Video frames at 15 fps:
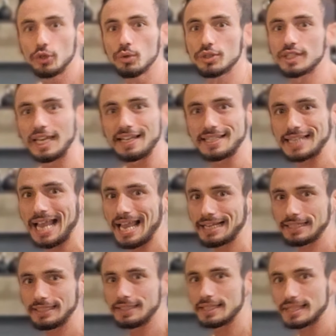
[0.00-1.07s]
use
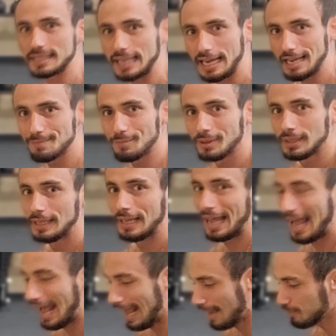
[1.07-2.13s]
exactly the same
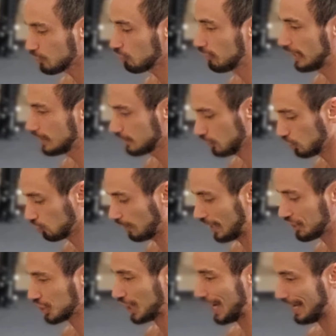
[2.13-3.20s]
hamstring
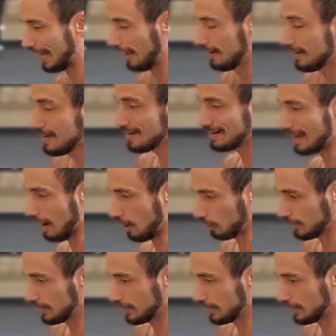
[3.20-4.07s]
stretch again. Now